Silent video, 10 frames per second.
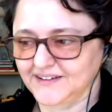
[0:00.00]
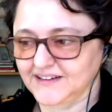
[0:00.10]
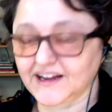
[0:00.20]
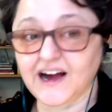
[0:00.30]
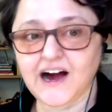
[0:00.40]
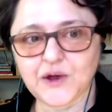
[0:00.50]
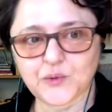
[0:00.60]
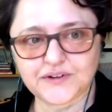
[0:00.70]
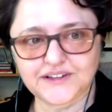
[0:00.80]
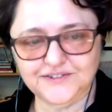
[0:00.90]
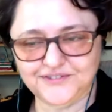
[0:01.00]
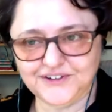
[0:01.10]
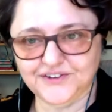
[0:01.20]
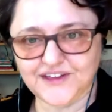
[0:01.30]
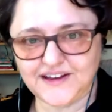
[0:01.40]
I really
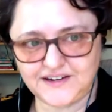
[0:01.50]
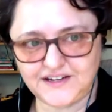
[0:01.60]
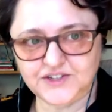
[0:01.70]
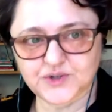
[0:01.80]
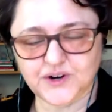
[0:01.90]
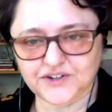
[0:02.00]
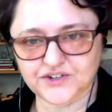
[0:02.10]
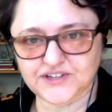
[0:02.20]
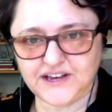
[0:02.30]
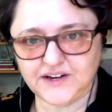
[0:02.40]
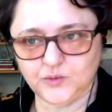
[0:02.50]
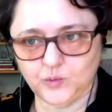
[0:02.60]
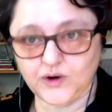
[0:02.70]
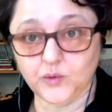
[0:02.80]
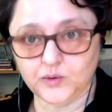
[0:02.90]
feel that need to understand
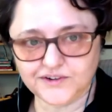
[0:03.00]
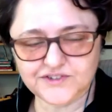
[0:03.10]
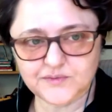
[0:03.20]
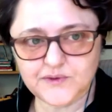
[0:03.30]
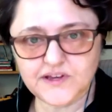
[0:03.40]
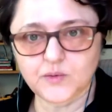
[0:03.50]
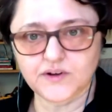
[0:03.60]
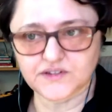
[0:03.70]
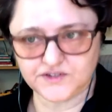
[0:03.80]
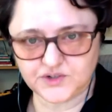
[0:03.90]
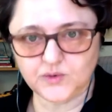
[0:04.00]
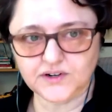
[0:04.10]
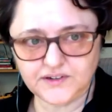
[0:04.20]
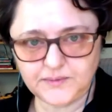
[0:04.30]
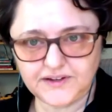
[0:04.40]
what works for me and what doesn't
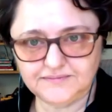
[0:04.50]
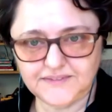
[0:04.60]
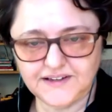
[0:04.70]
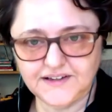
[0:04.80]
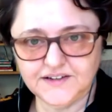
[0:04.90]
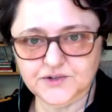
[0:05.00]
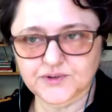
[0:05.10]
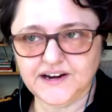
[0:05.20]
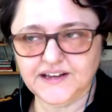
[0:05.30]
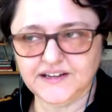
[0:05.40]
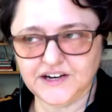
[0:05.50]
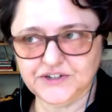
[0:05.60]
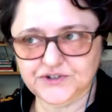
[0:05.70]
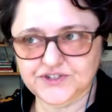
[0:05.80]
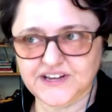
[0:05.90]
work for me, so that I can
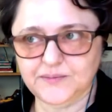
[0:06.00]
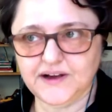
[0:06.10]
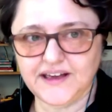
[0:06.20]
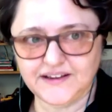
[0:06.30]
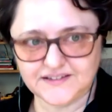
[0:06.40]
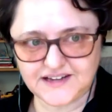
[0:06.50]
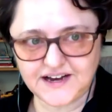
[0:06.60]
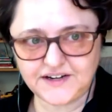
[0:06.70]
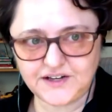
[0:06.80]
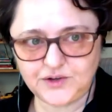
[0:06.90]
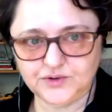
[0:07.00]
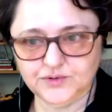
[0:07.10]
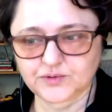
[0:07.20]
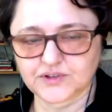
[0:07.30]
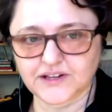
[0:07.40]
understand my anxiety
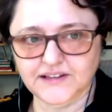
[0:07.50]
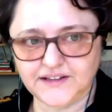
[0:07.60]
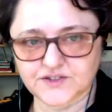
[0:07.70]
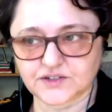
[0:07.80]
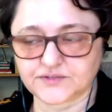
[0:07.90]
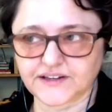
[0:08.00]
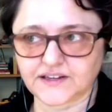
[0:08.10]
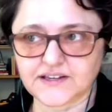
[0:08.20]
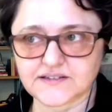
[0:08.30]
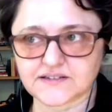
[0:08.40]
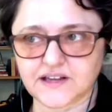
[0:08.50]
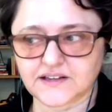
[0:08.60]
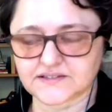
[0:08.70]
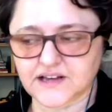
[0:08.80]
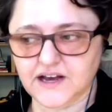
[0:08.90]
through the lens of is it
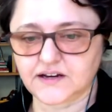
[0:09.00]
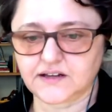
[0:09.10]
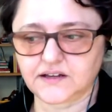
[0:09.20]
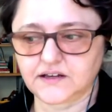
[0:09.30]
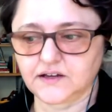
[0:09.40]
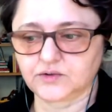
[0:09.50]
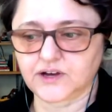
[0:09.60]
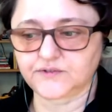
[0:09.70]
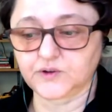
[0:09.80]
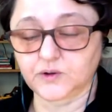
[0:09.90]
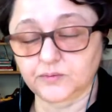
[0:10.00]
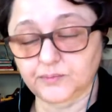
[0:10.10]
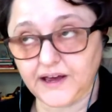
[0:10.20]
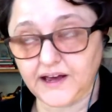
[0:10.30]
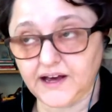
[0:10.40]
anxiety? Do I feel
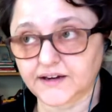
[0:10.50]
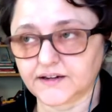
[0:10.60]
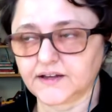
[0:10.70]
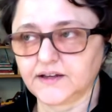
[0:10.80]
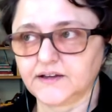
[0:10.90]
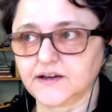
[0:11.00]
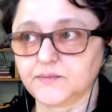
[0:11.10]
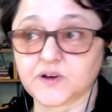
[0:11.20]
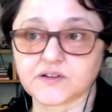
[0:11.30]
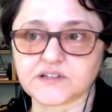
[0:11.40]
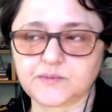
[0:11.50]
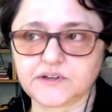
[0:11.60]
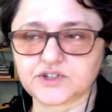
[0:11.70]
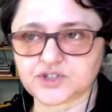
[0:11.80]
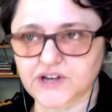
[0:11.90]
bad because I'm
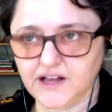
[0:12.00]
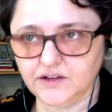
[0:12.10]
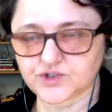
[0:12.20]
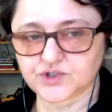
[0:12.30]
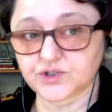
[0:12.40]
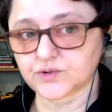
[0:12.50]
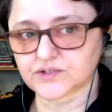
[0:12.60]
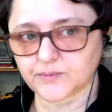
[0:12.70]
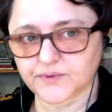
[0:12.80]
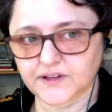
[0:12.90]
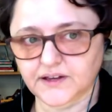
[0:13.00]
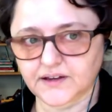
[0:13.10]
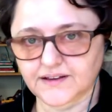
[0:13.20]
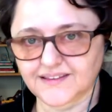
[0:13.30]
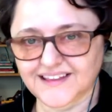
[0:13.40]
being challenged to do
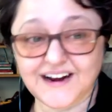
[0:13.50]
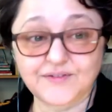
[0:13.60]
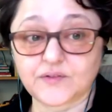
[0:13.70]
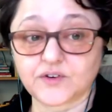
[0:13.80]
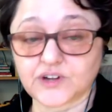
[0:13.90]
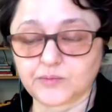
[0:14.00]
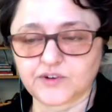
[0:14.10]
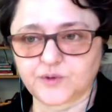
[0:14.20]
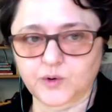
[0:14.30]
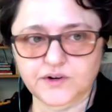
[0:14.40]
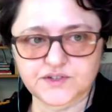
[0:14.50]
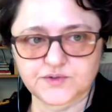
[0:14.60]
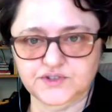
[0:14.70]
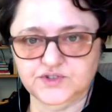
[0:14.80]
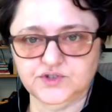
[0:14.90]
something that I've never done before? So
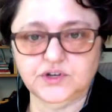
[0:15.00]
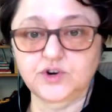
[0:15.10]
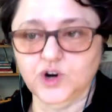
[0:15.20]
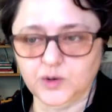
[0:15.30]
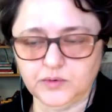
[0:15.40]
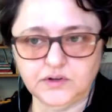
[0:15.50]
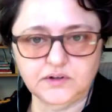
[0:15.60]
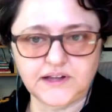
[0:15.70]
this is just a normal